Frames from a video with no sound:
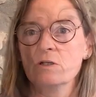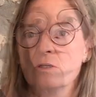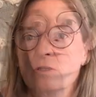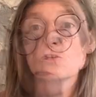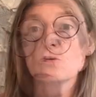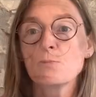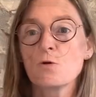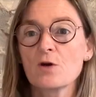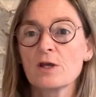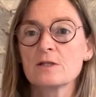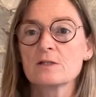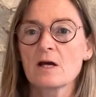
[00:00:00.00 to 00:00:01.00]
There's no
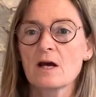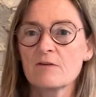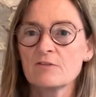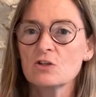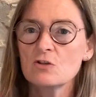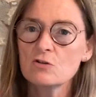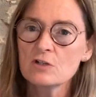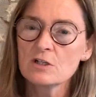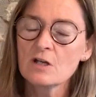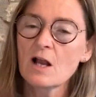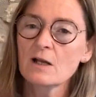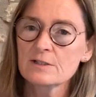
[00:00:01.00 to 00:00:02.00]
point having good
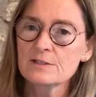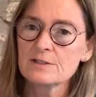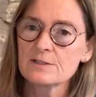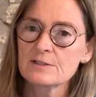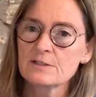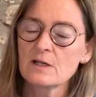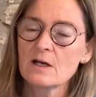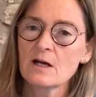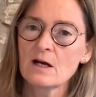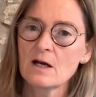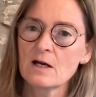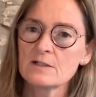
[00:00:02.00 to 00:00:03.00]
analysis
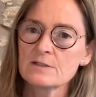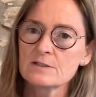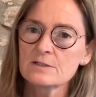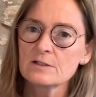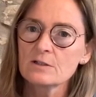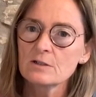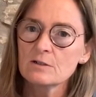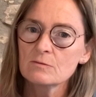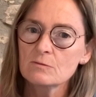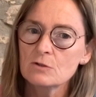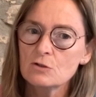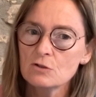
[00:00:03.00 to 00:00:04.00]
and
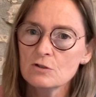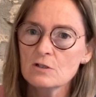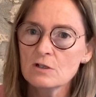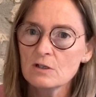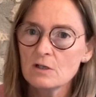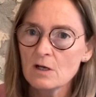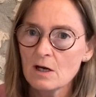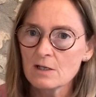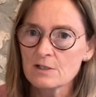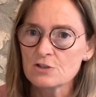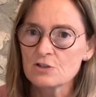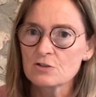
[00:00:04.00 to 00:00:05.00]
good
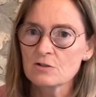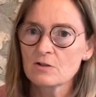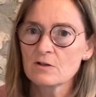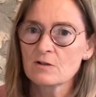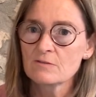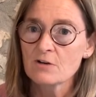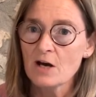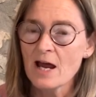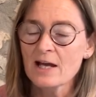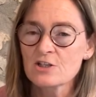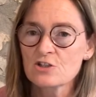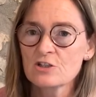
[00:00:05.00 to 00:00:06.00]
knowledge for
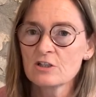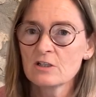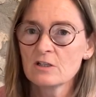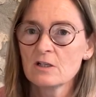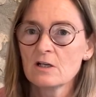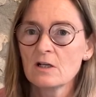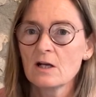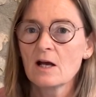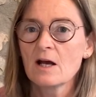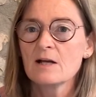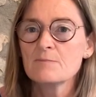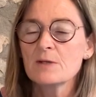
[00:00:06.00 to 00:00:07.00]
action
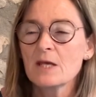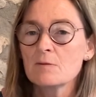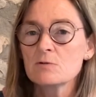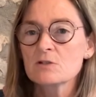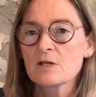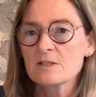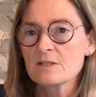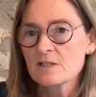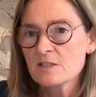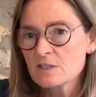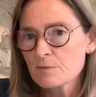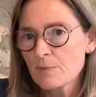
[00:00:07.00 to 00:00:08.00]
and being able to
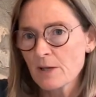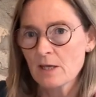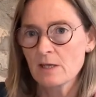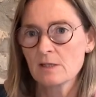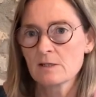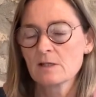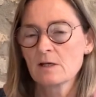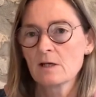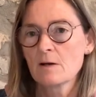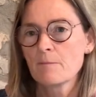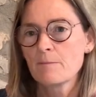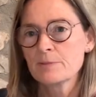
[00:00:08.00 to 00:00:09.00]
anticipate
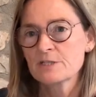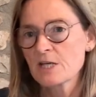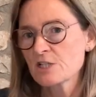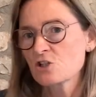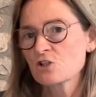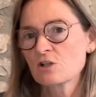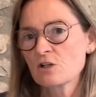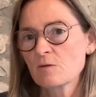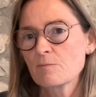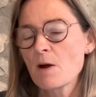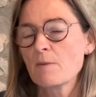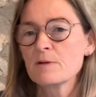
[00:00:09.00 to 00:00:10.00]
potential
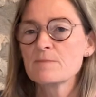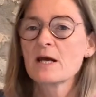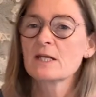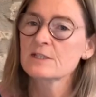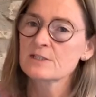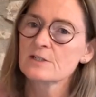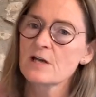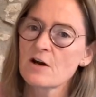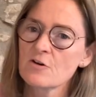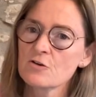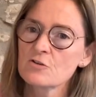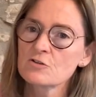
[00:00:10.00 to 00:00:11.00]
problematic
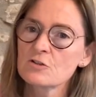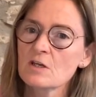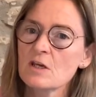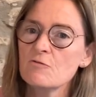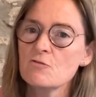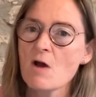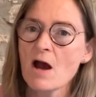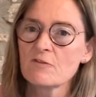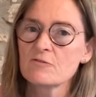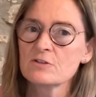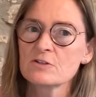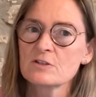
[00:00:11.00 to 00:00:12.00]
scenarios if you
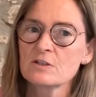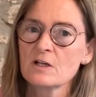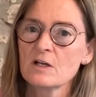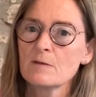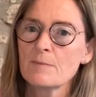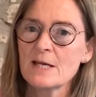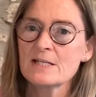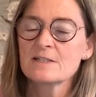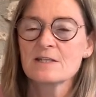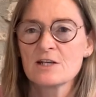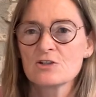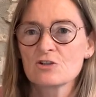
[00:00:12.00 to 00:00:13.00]
haven't paid
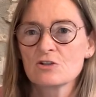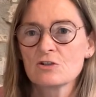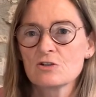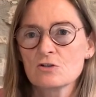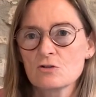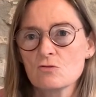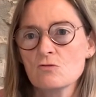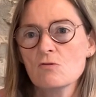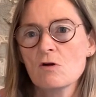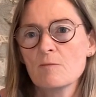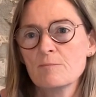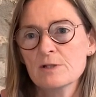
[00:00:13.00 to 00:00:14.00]
attention to
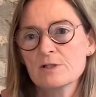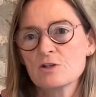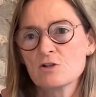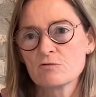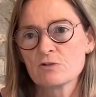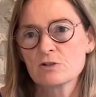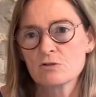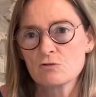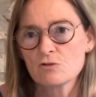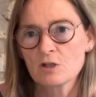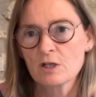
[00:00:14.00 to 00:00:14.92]
building your resolution